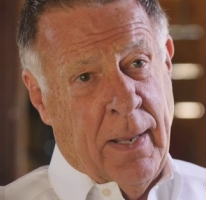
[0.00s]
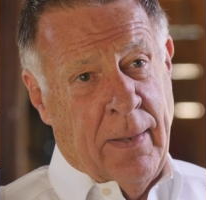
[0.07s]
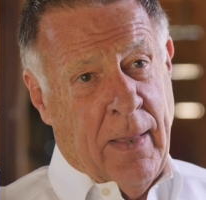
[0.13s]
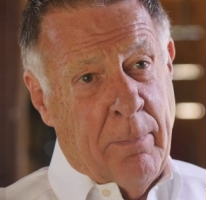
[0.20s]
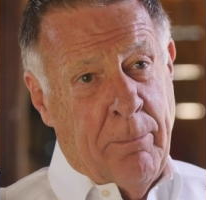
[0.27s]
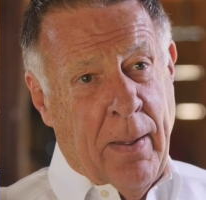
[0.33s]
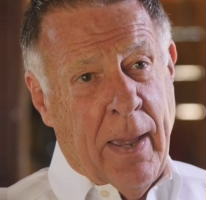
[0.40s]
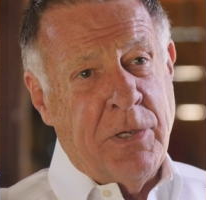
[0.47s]

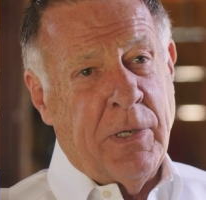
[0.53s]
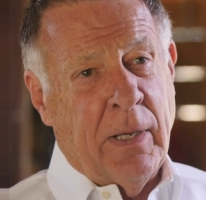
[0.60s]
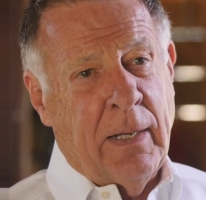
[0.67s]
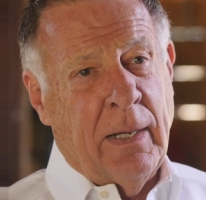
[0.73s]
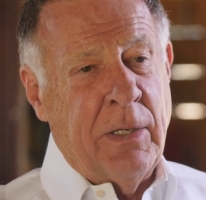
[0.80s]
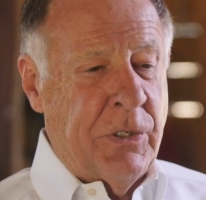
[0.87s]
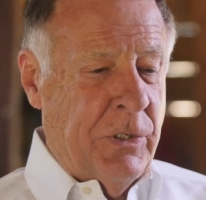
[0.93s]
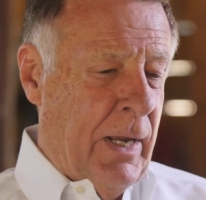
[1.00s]
They
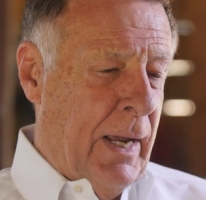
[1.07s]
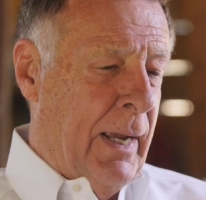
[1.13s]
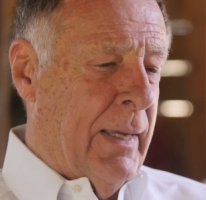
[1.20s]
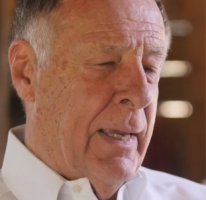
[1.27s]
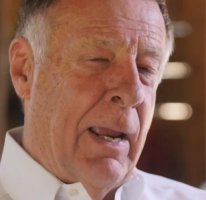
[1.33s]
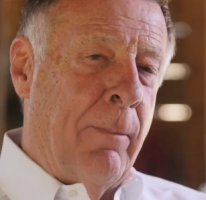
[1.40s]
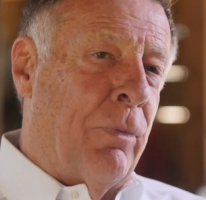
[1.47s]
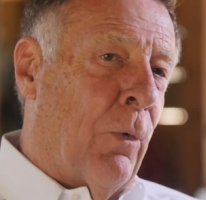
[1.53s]
basically say,
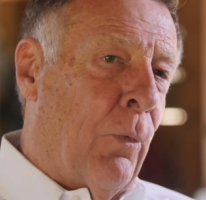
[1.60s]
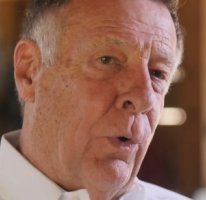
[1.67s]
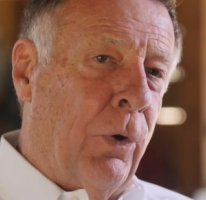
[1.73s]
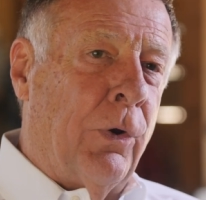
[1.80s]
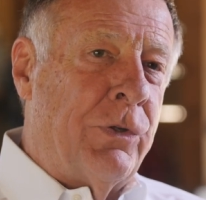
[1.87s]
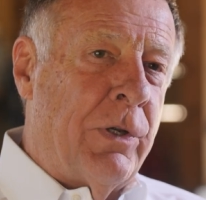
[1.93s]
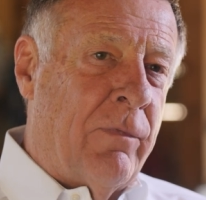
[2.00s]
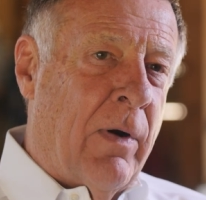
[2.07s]
keep the
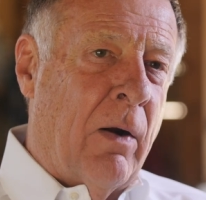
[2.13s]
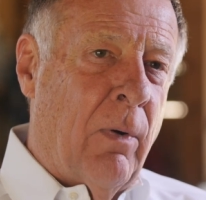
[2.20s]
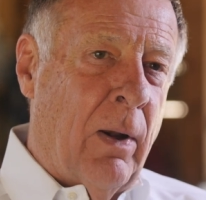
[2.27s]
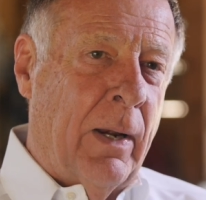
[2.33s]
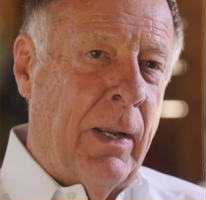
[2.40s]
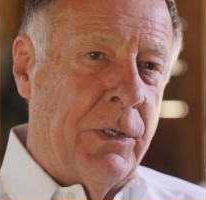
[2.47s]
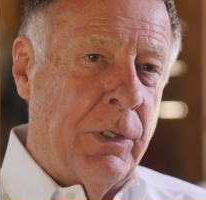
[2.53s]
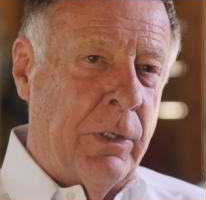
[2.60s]
rules of our
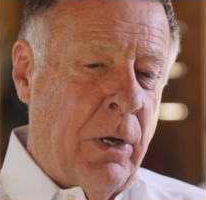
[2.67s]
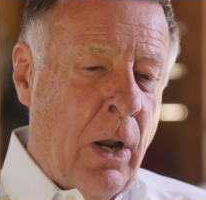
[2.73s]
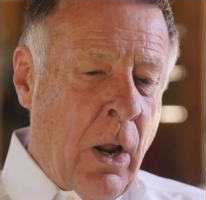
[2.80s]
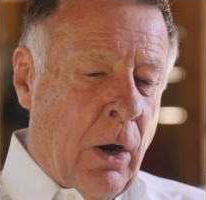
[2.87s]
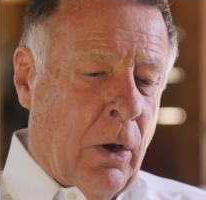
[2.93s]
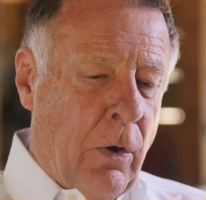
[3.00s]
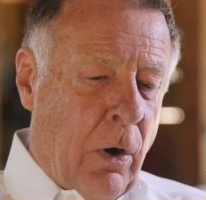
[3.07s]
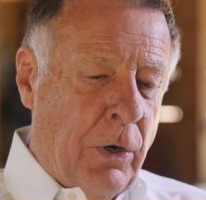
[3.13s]
religion,
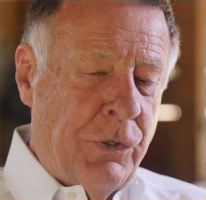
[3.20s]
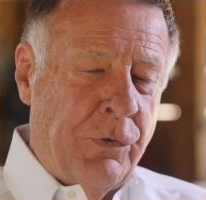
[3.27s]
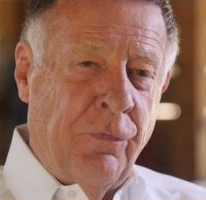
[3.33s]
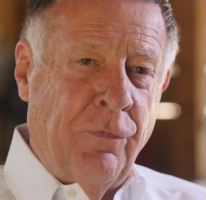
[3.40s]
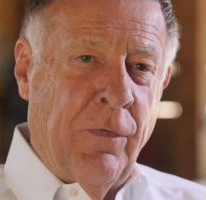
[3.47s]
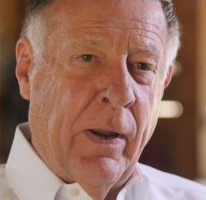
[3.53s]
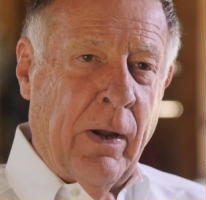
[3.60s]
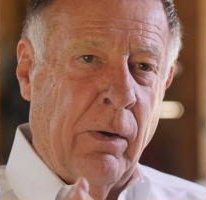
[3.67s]
cross your
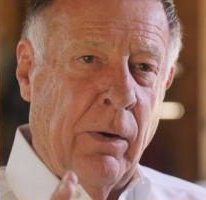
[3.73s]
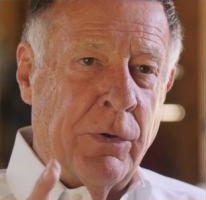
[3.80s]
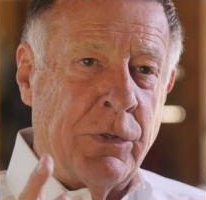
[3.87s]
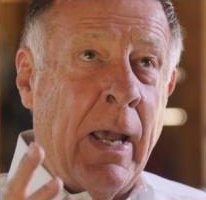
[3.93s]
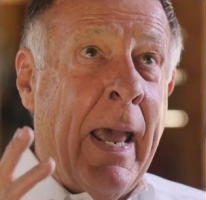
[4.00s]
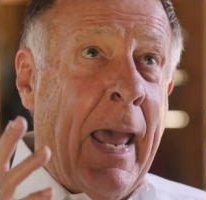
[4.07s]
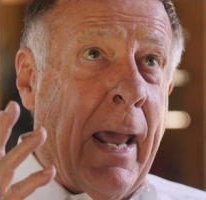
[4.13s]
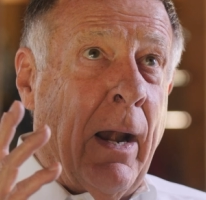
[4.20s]
fingers,
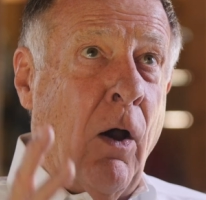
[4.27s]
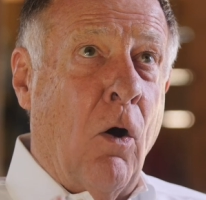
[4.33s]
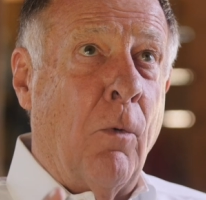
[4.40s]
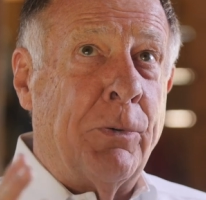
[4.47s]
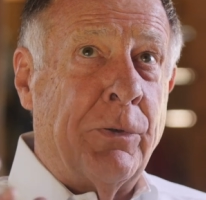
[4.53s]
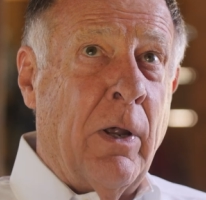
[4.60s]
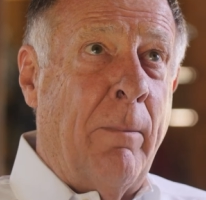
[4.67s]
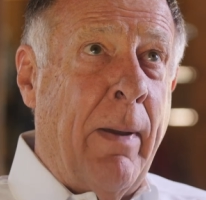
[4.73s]
and hope
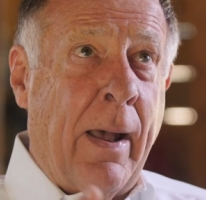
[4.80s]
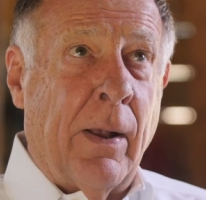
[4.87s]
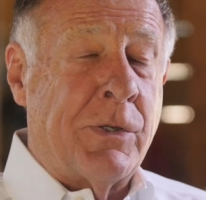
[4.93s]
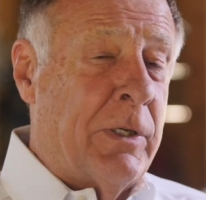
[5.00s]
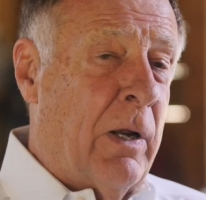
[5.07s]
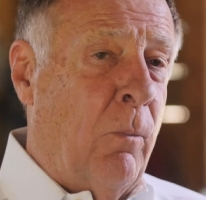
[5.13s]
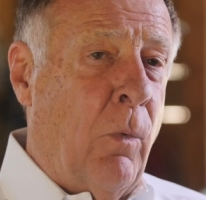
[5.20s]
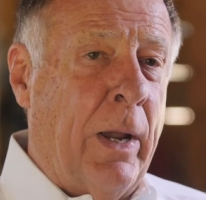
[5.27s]
somehow,
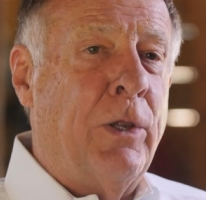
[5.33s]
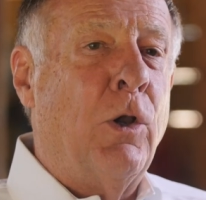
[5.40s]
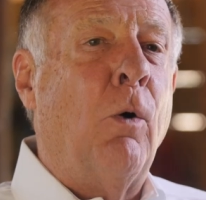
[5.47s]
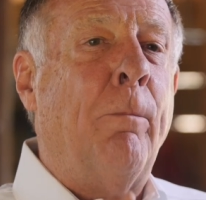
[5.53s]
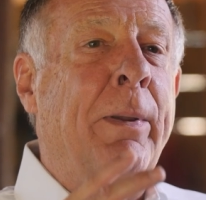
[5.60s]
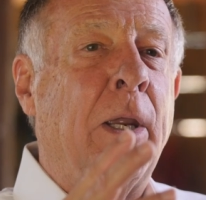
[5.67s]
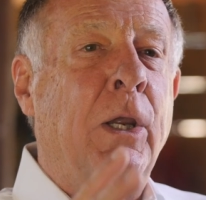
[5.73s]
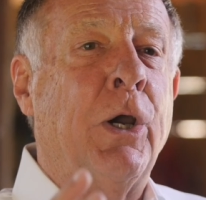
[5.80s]
some way, you'll
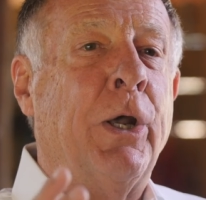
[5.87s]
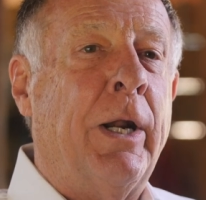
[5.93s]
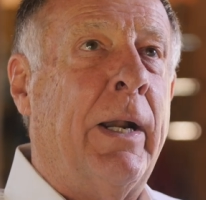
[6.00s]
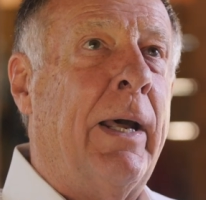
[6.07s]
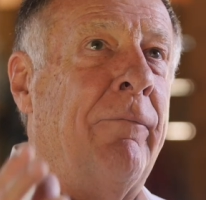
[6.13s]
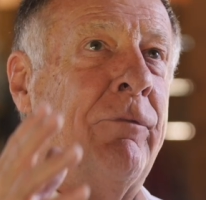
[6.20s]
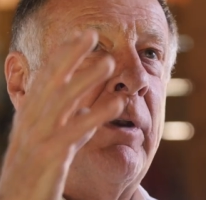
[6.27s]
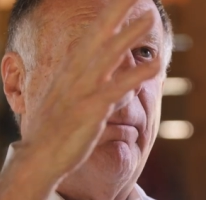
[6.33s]
be good
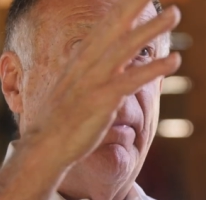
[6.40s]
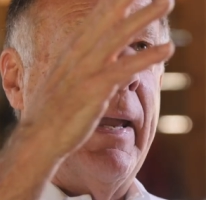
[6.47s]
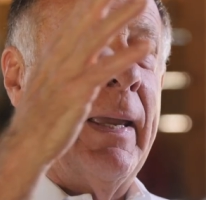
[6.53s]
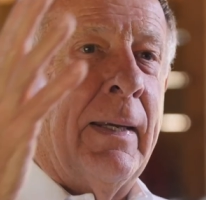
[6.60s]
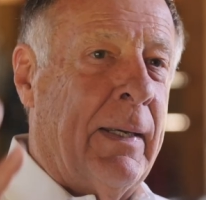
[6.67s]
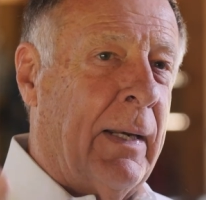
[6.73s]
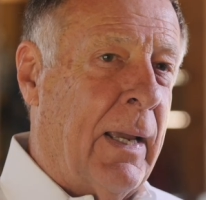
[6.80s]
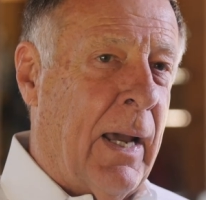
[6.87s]
enough to make
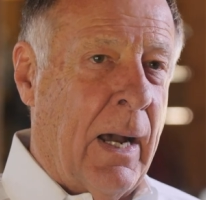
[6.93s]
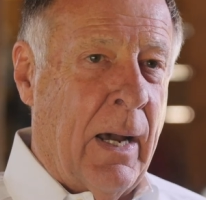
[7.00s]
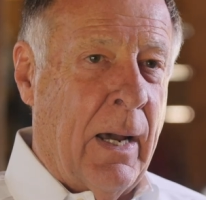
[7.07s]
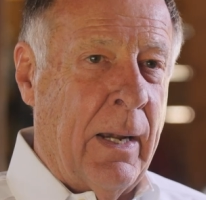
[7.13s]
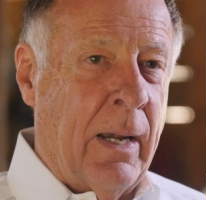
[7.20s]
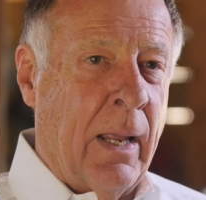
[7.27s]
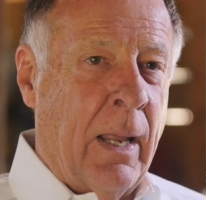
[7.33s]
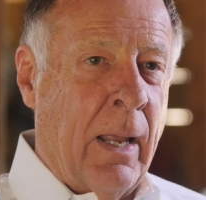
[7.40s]
it to God.